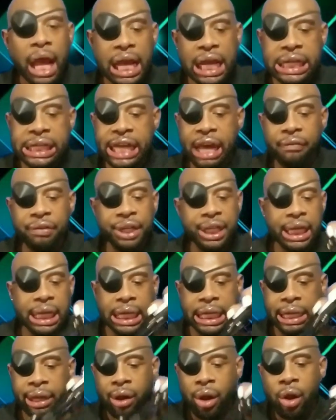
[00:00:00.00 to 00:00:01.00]
It never
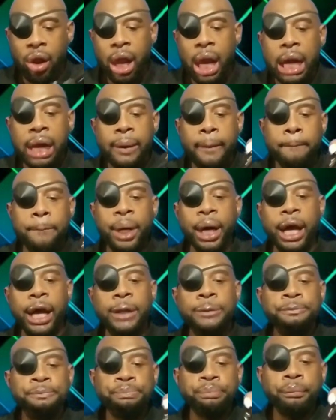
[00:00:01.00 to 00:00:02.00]
did. But
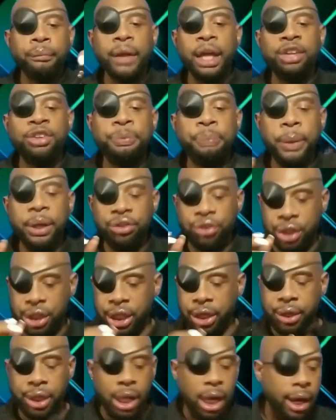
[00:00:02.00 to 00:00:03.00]
his speech
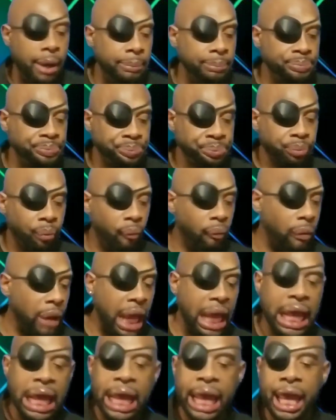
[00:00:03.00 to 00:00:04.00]
cleared up
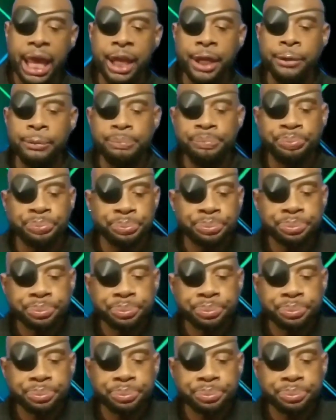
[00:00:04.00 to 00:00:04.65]
and